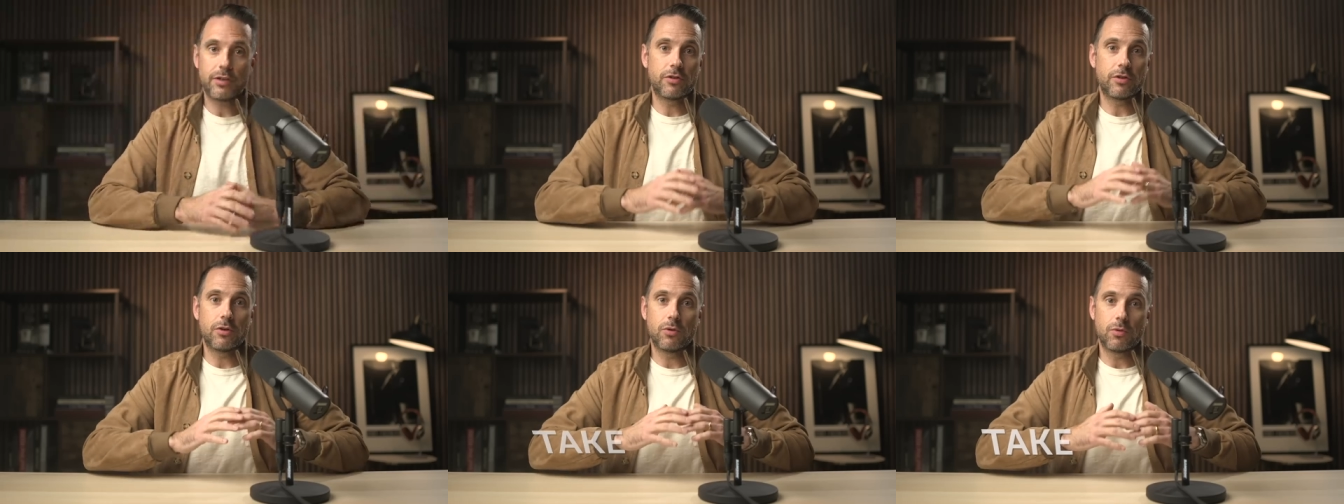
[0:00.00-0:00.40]

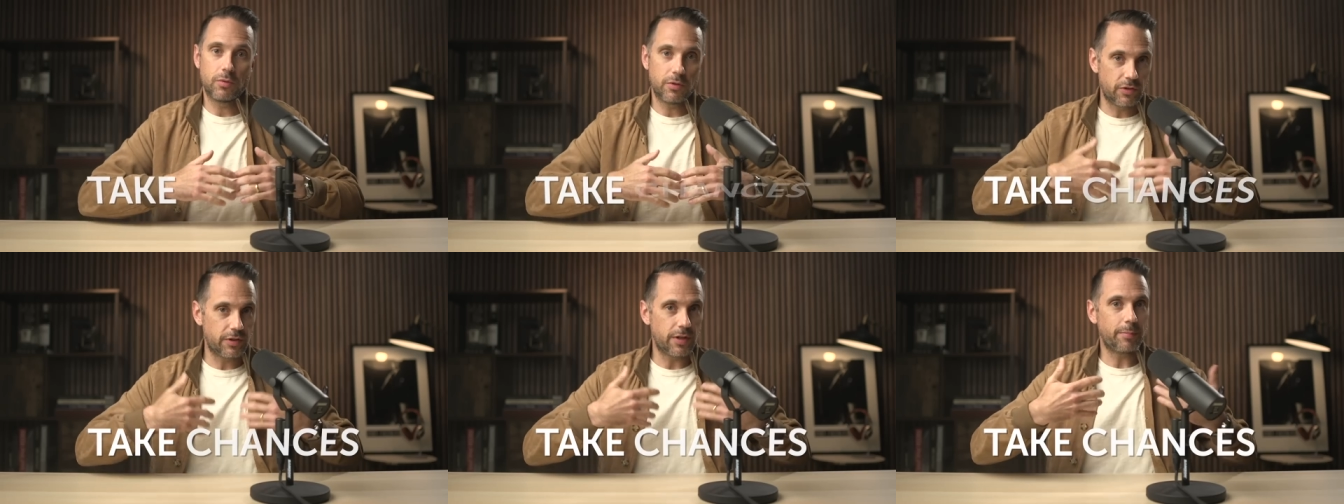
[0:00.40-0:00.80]
so
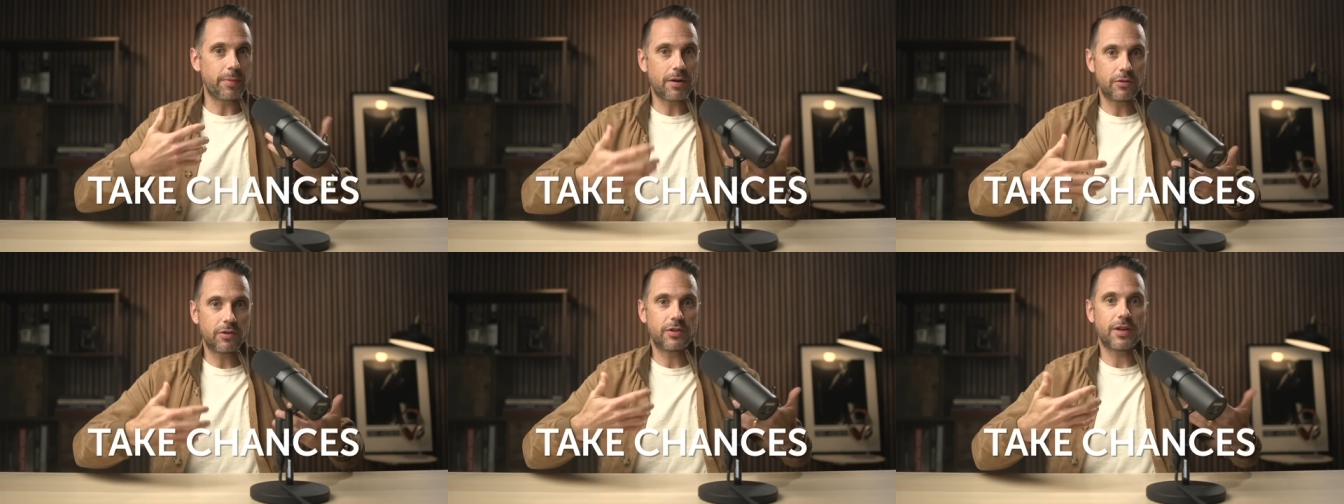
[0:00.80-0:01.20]
step
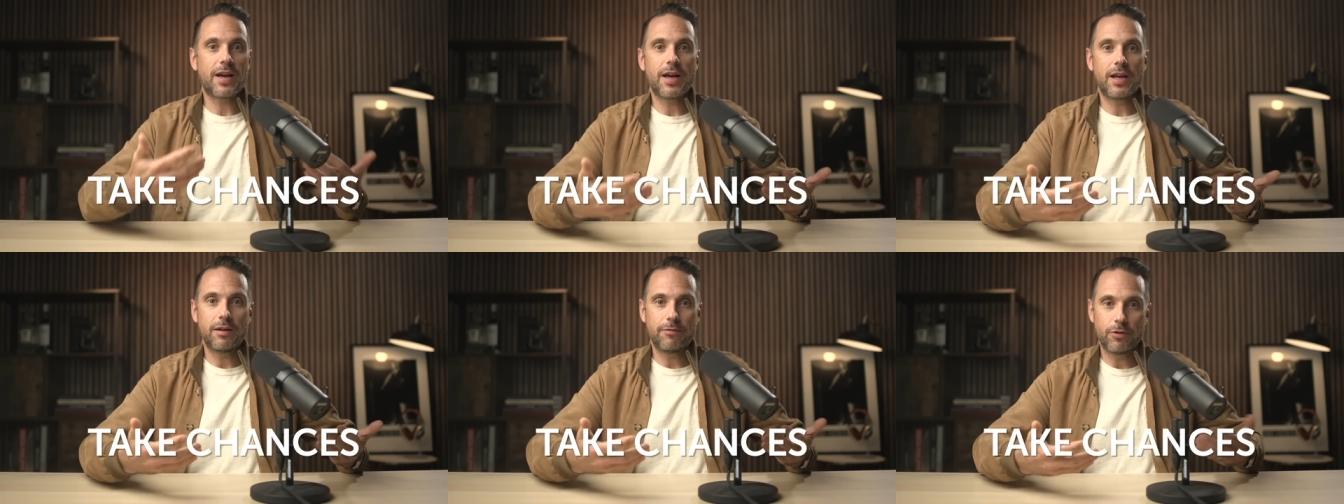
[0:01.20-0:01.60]

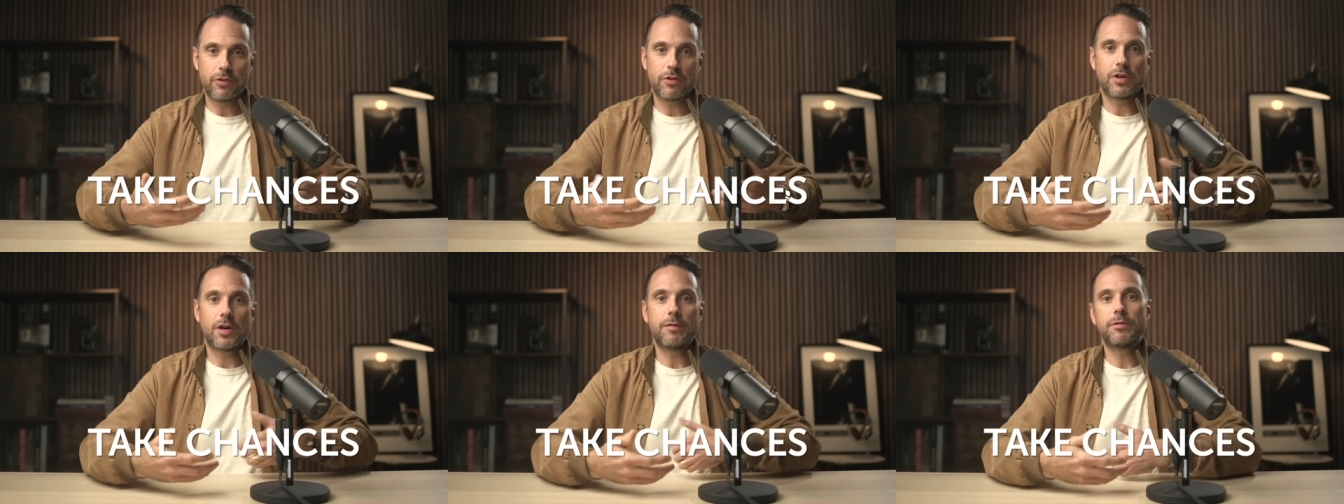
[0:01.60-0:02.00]
outside of
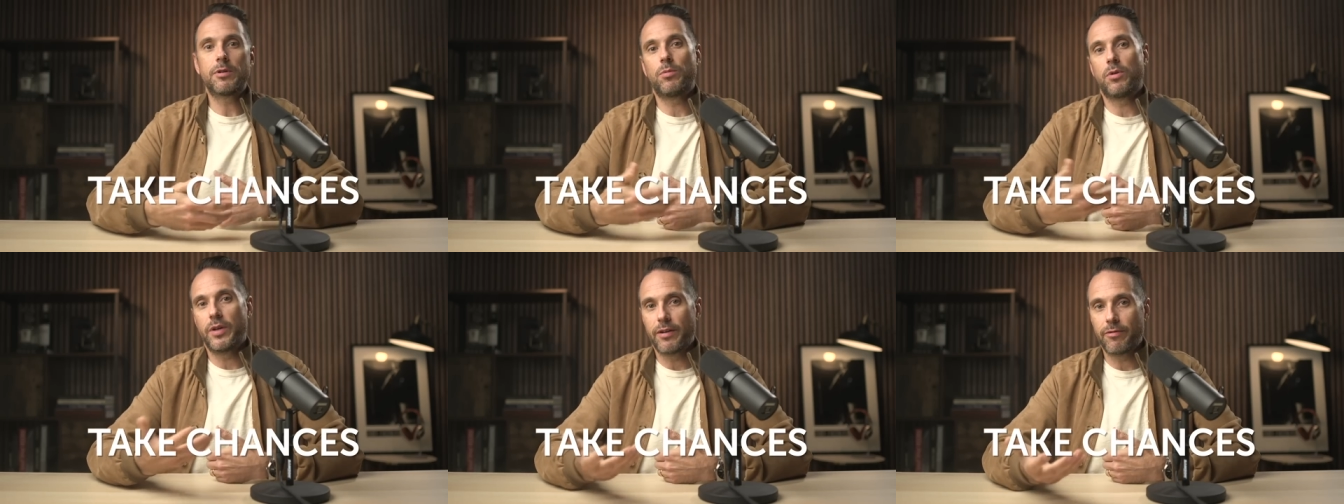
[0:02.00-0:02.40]
what's
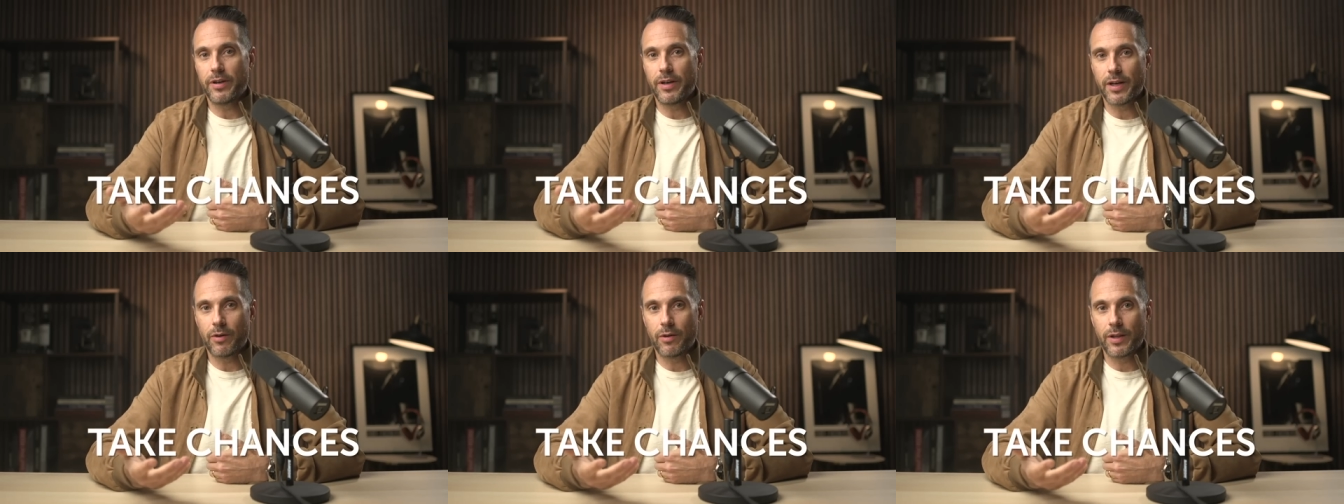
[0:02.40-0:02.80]
comfortable every
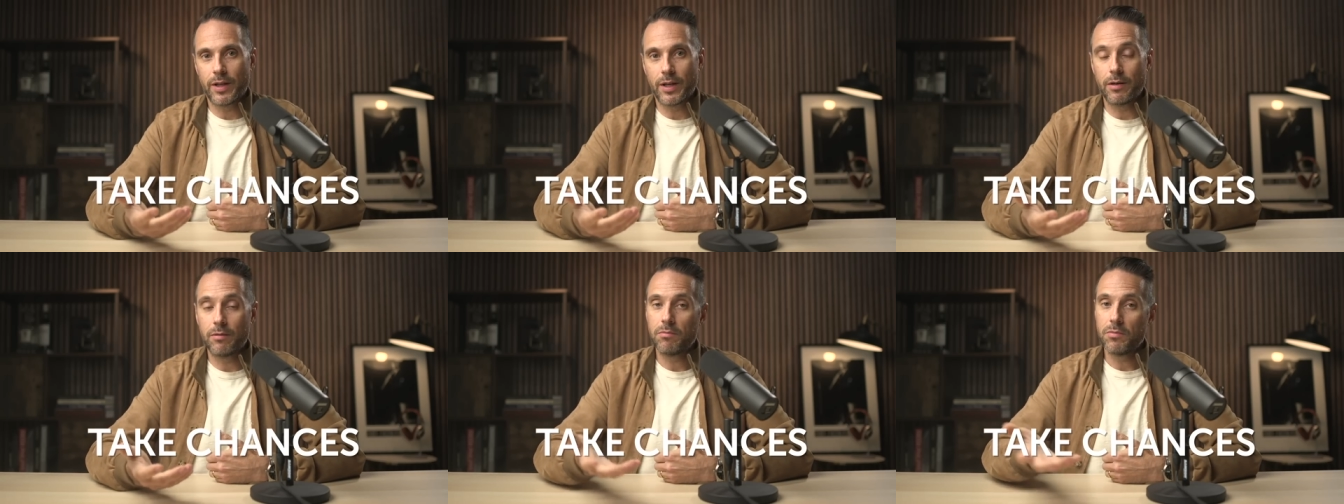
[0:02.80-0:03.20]
now and
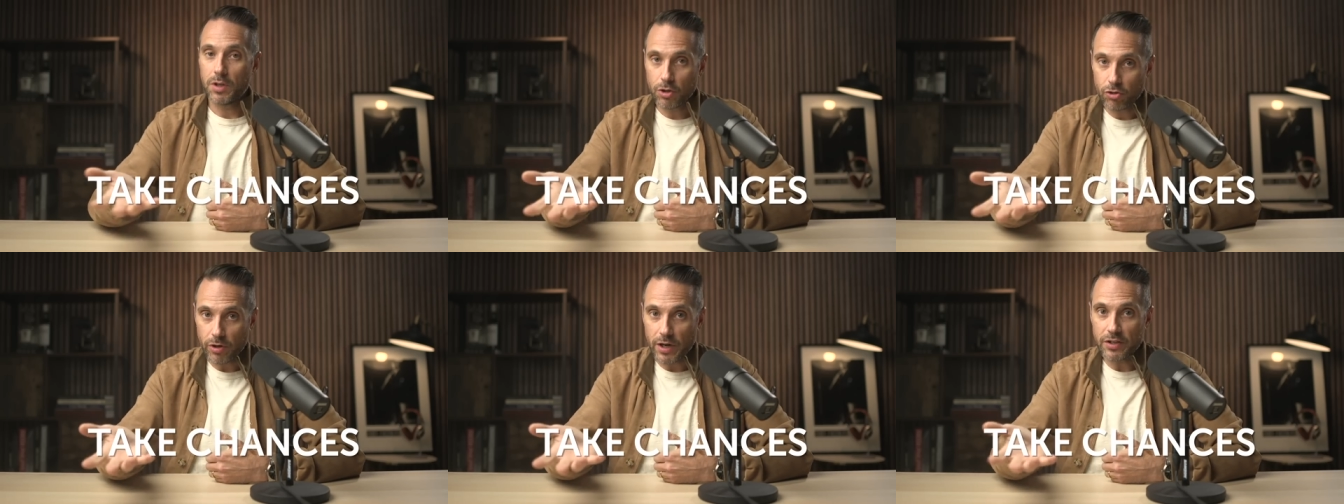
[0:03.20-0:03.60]
then
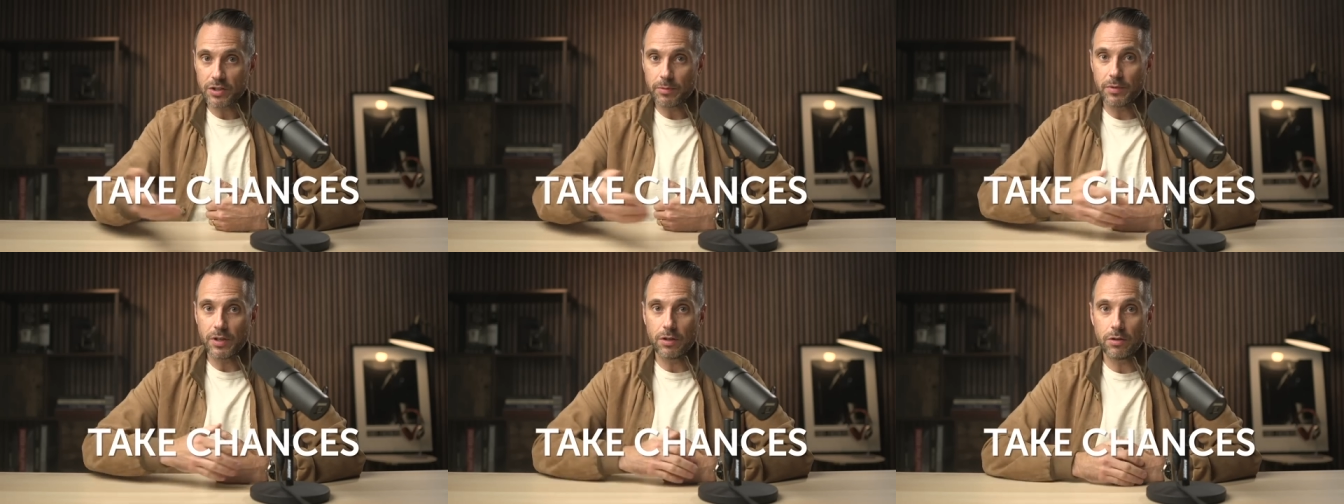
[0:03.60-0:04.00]
and try
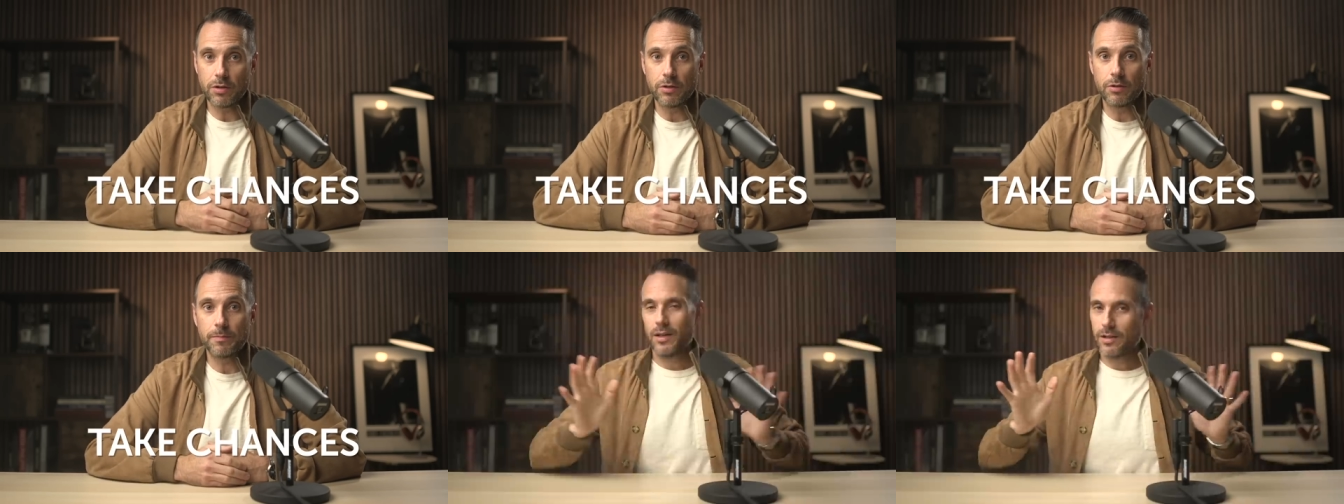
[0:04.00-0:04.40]
something new.